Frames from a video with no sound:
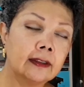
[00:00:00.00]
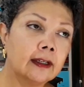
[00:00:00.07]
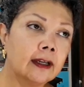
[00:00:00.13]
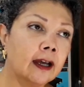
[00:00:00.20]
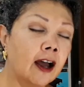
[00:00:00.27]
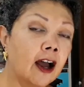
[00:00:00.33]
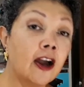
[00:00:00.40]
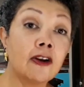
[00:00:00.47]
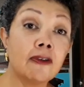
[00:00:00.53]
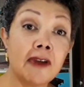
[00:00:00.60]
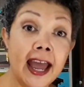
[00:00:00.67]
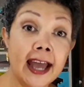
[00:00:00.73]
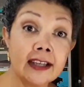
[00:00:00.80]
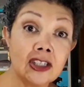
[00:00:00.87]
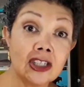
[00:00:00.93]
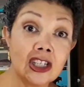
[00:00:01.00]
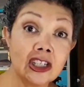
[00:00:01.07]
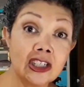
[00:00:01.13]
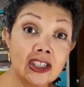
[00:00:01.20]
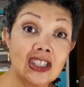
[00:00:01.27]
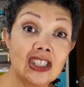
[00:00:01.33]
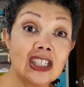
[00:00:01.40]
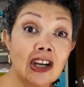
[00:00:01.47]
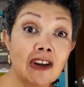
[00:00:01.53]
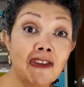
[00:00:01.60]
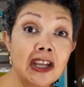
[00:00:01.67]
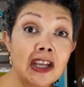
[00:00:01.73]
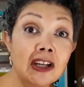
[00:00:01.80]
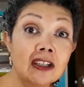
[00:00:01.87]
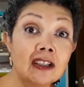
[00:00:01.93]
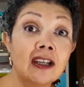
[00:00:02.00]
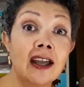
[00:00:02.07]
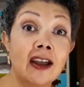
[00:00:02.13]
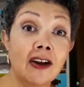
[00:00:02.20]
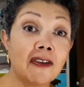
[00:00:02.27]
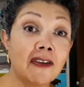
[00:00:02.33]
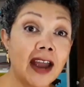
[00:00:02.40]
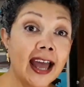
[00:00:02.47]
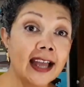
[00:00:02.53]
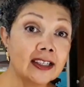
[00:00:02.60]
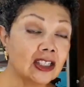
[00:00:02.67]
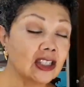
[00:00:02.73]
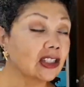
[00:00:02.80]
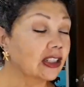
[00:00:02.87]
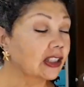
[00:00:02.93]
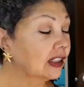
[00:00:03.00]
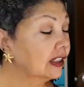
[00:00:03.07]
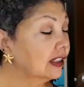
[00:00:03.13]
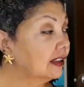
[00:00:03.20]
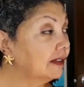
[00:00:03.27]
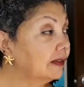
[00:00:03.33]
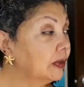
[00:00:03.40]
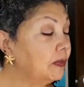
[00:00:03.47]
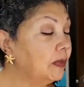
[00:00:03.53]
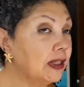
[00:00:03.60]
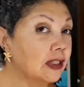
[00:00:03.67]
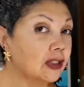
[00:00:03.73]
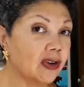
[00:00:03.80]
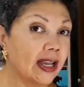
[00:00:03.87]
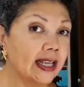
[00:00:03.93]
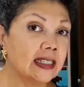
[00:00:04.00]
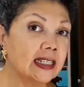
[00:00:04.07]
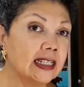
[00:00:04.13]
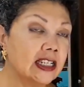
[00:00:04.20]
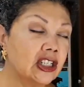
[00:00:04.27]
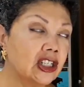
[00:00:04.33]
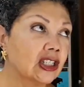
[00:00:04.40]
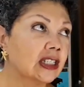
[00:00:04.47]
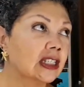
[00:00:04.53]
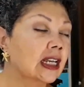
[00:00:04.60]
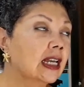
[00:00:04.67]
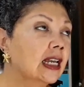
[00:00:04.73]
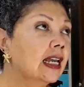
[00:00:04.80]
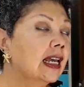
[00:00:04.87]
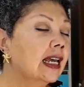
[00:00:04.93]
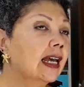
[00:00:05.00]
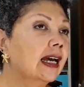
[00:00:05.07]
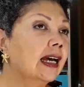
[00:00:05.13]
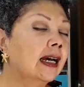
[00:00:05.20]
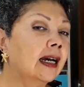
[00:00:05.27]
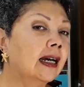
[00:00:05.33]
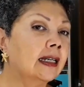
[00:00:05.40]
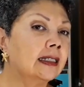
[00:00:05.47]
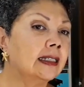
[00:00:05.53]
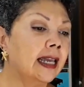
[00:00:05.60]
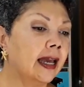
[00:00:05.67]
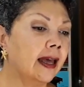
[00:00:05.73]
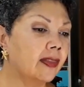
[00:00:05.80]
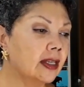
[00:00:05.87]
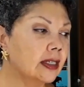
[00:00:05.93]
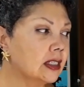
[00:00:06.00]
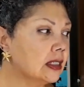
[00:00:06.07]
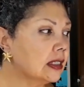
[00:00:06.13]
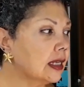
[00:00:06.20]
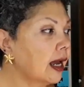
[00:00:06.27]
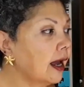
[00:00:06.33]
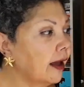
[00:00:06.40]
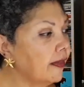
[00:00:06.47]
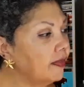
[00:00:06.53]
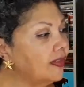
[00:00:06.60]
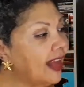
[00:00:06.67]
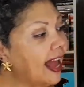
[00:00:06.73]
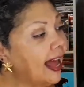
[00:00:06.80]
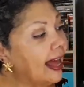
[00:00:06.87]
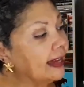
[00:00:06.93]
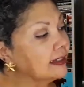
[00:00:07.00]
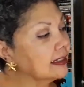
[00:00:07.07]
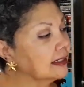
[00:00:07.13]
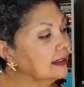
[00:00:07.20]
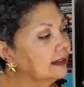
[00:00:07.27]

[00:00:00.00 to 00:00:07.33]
harasser, serial harasser would be the translation. Yeah, this is that